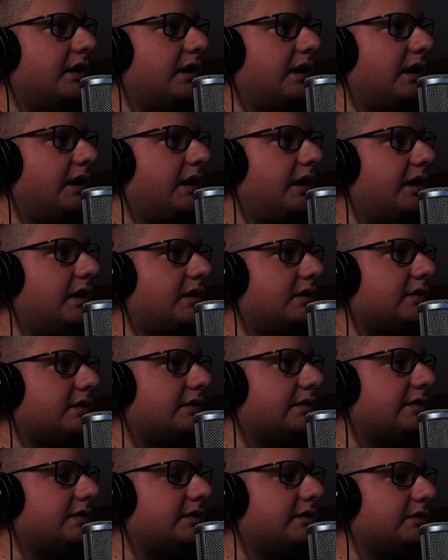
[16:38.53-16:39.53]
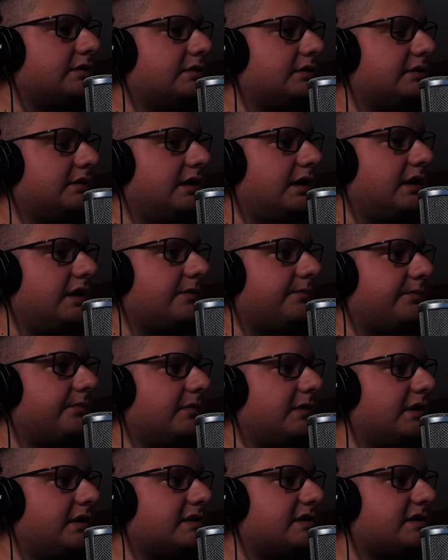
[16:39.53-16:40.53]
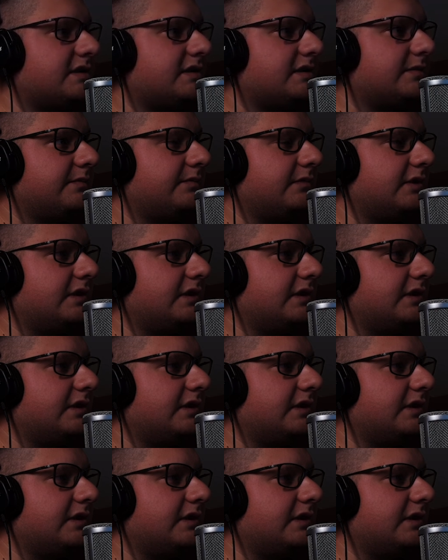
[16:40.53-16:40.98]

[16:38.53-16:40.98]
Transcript: And yeah, let's